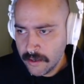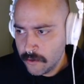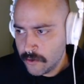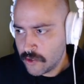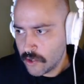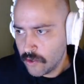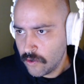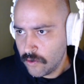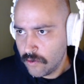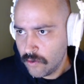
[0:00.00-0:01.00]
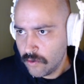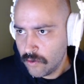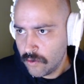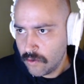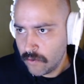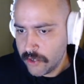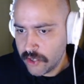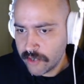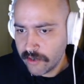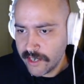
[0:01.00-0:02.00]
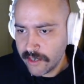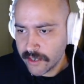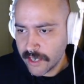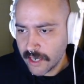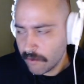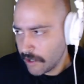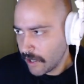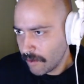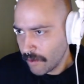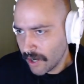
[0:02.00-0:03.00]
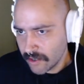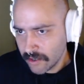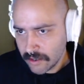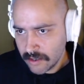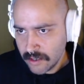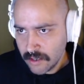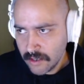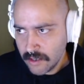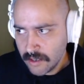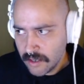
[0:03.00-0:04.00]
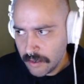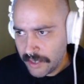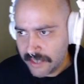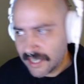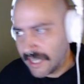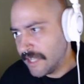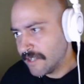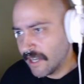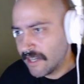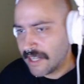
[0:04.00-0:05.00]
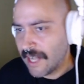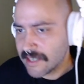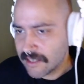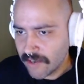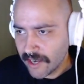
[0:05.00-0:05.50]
So we generated our canopy height model, but it's kind of this unclassified